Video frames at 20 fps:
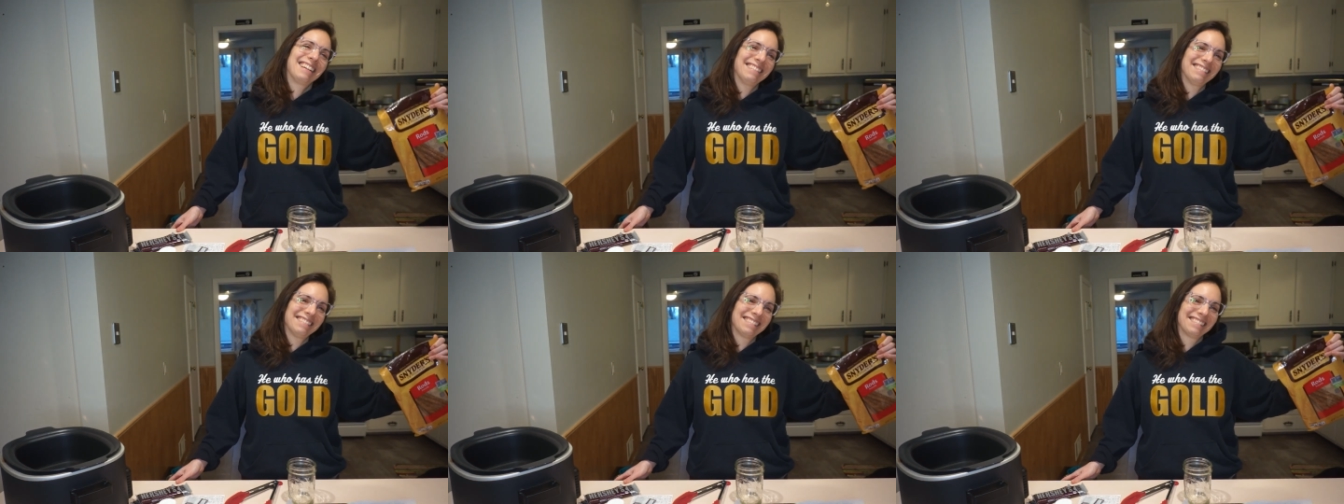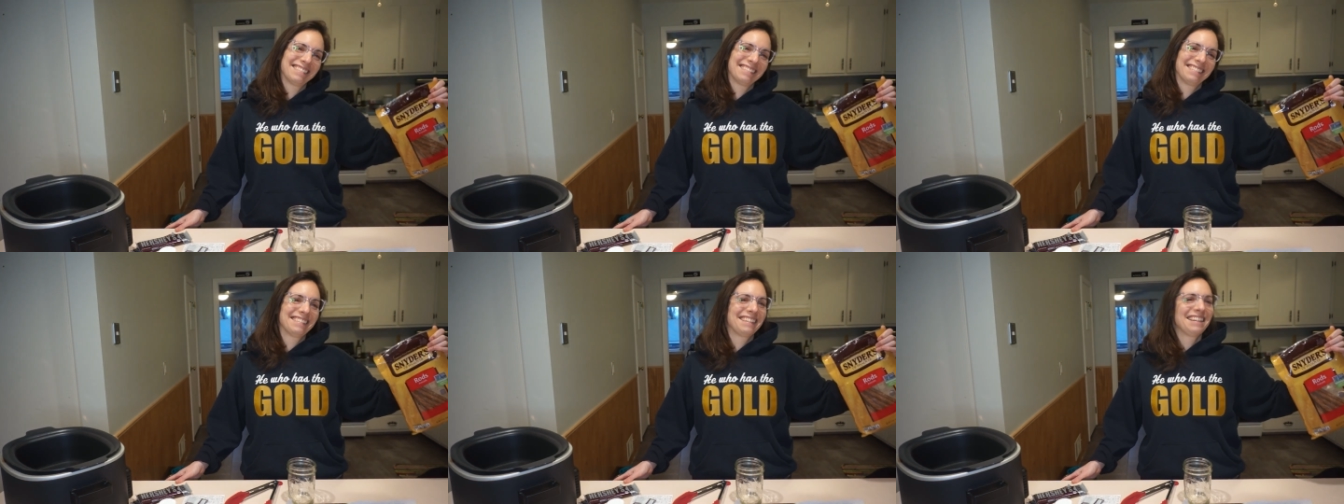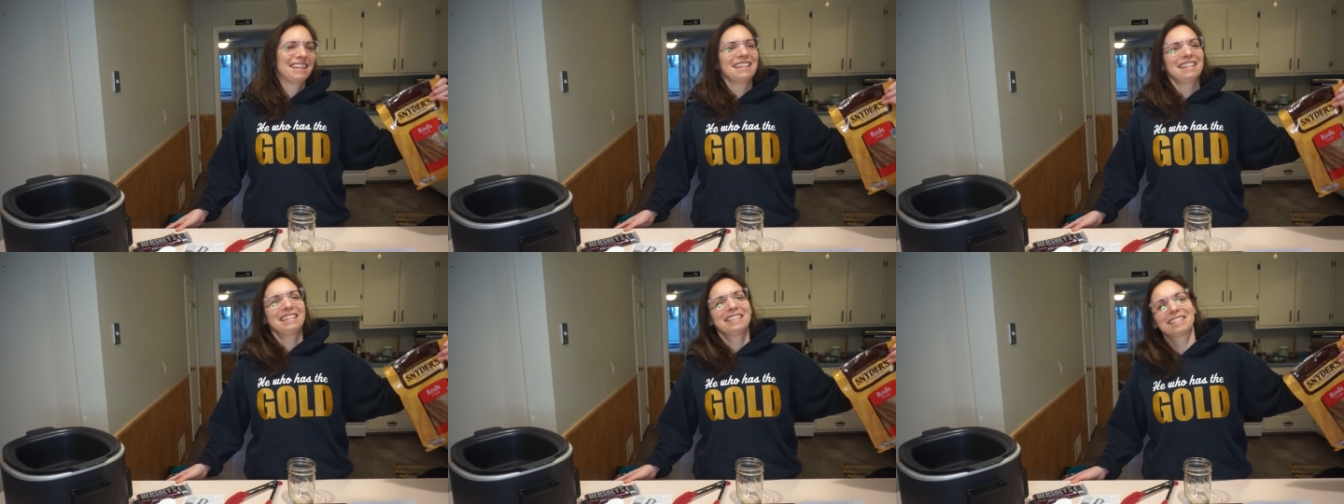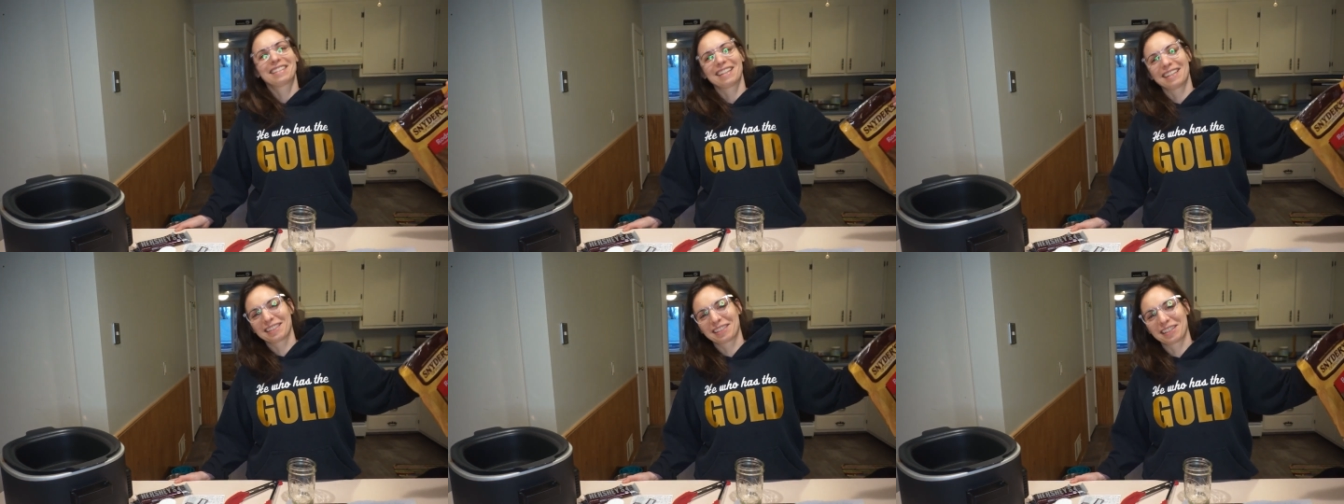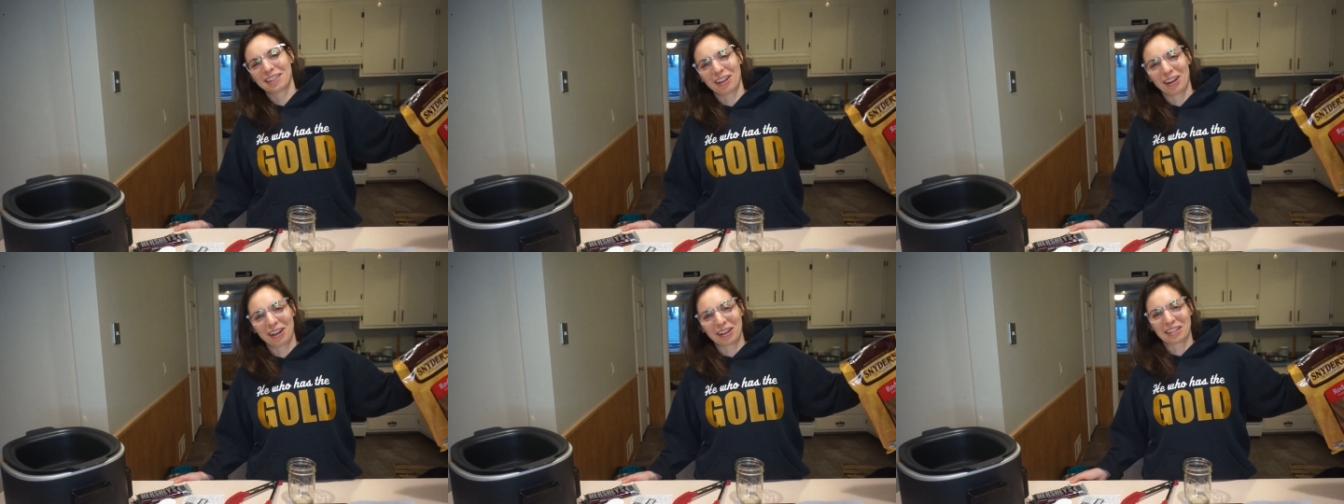No? Dan's
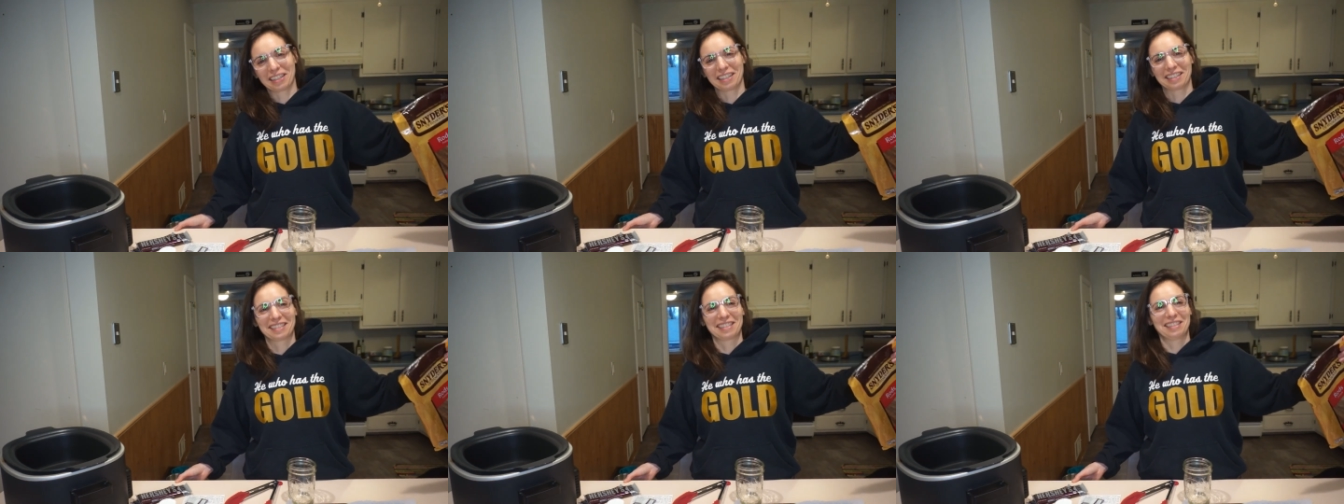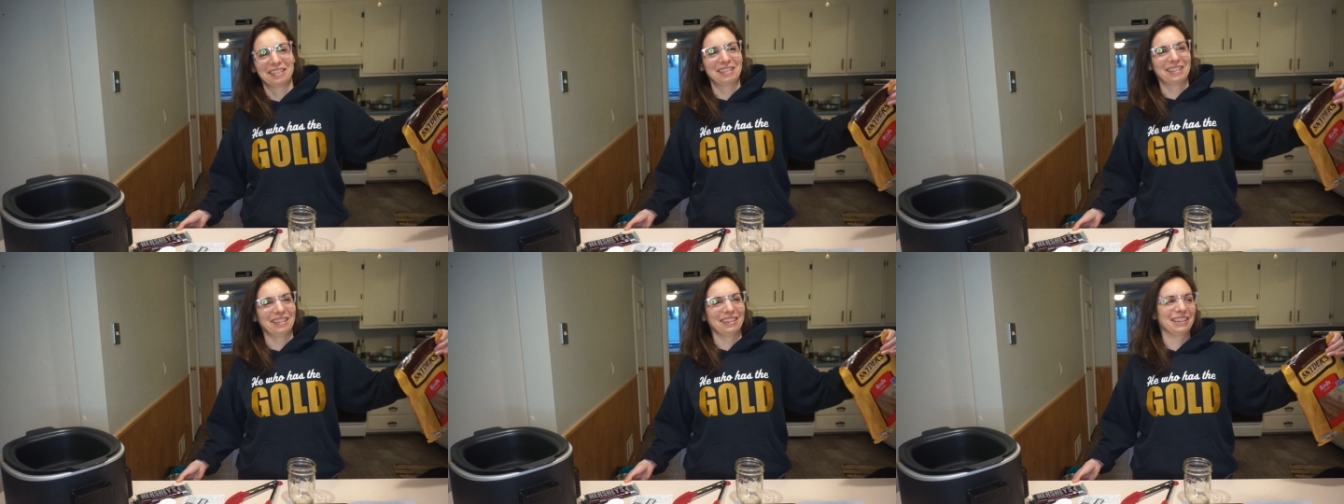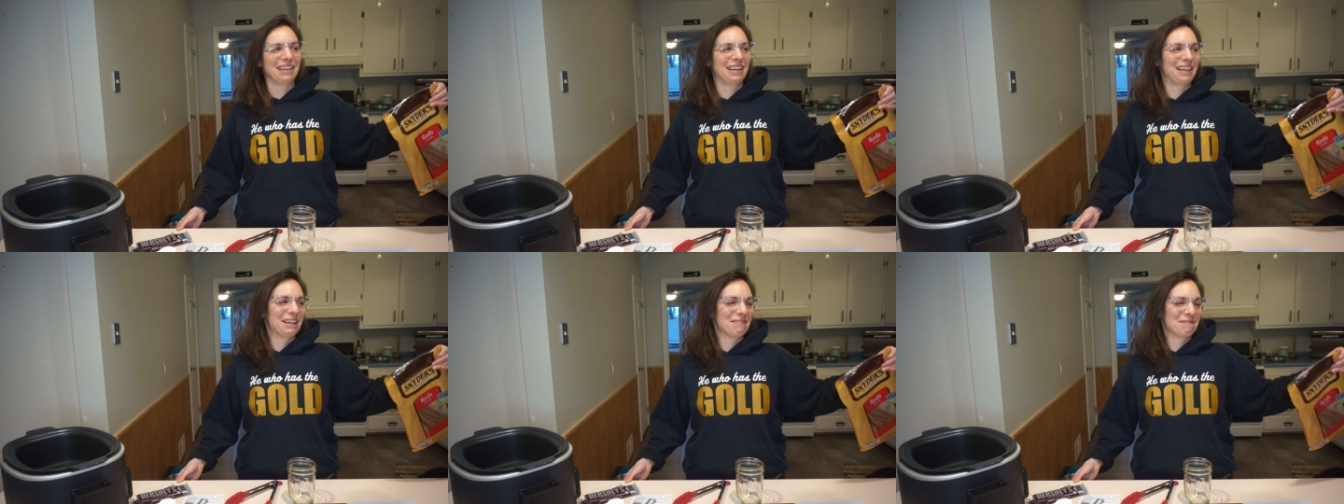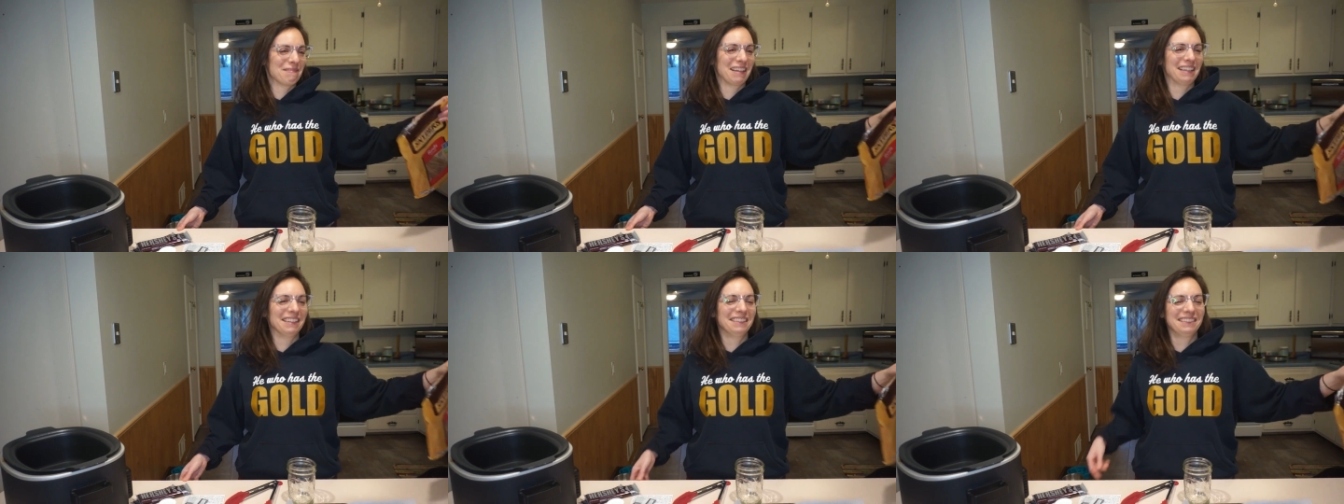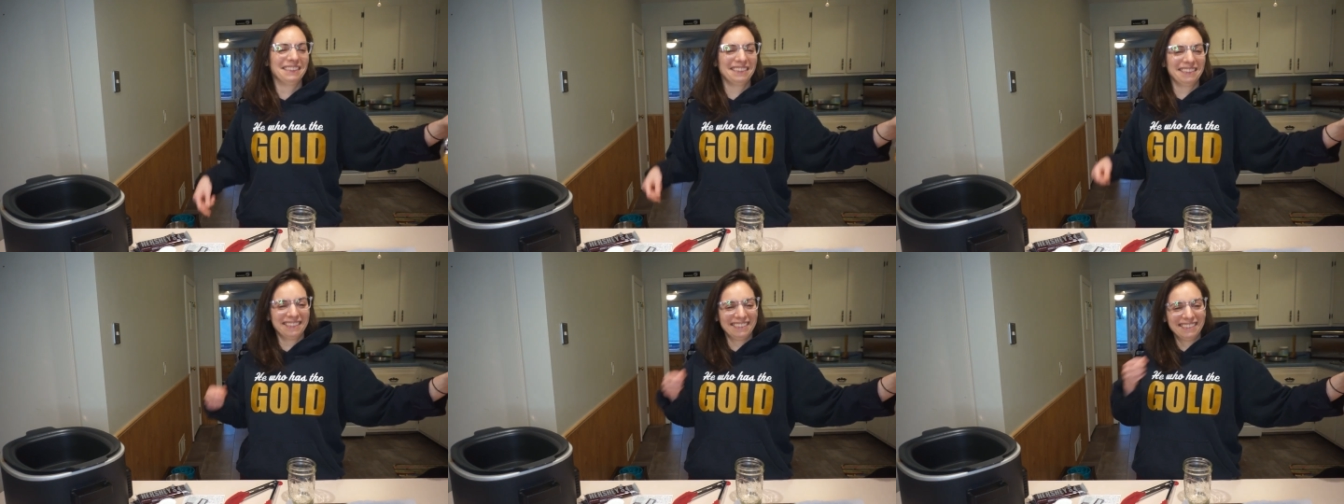in the audience, he's looking at
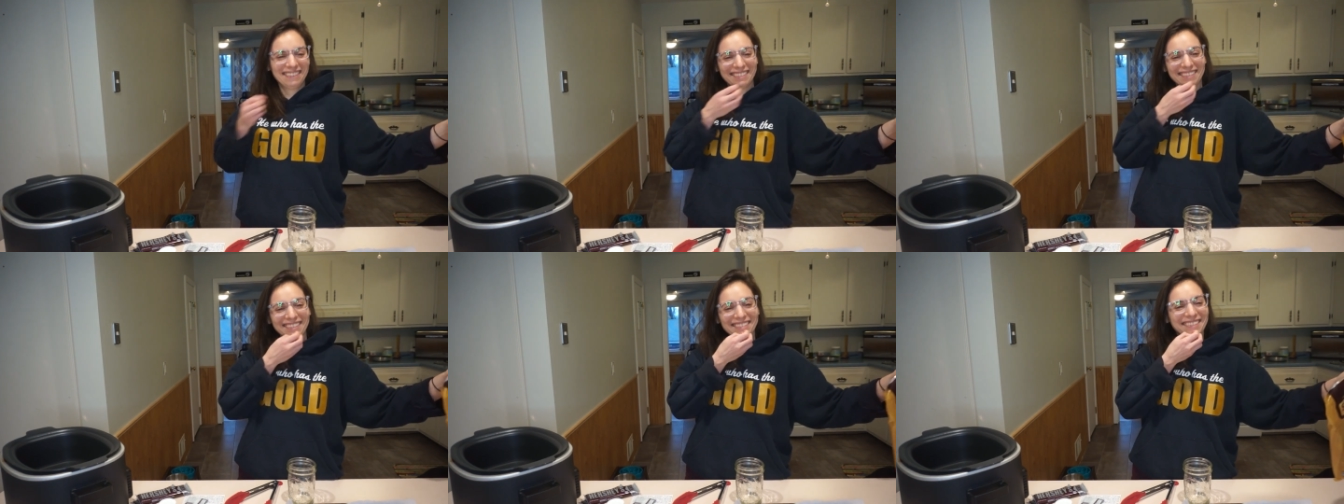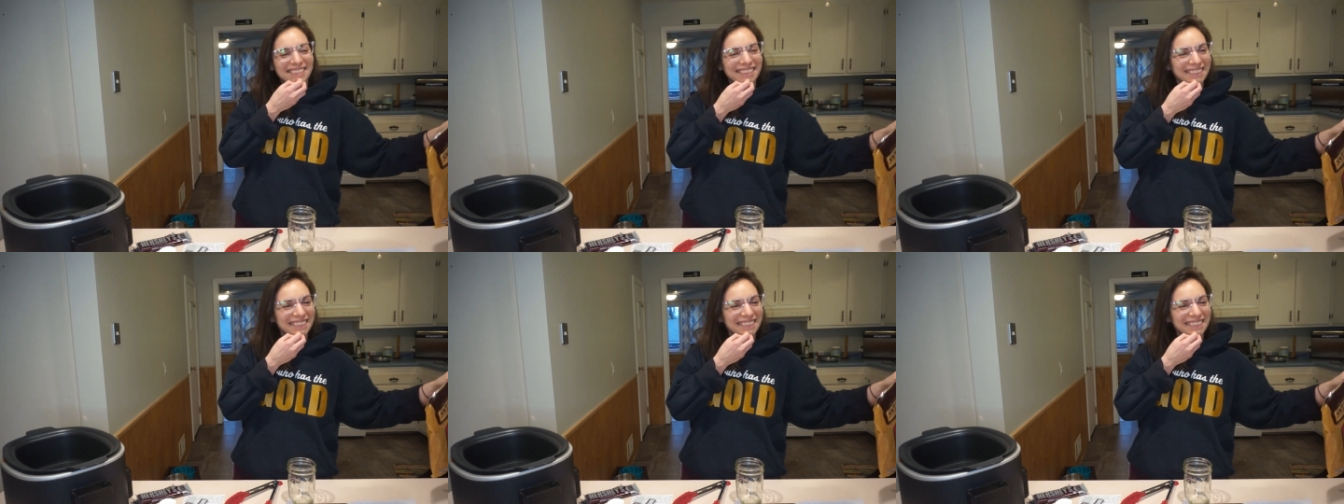me.